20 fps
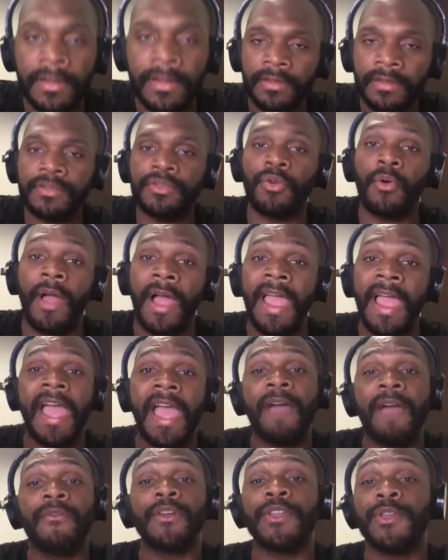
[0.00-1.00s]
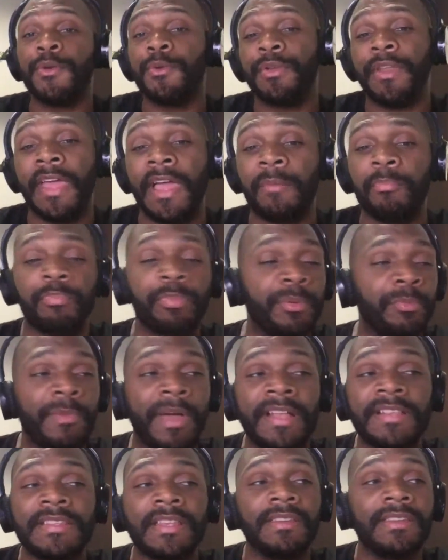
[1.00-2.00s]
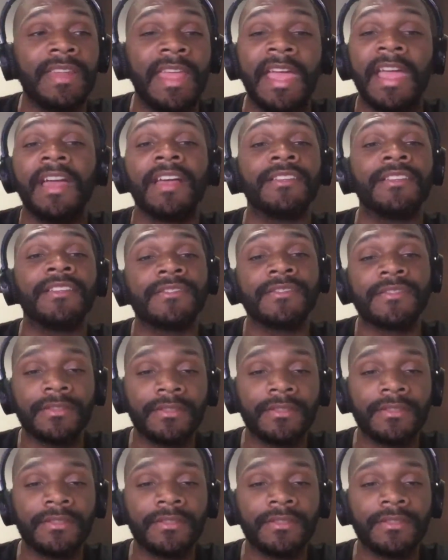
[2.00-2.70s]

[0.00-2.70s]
so I have a QNAP, but mine's a NAS.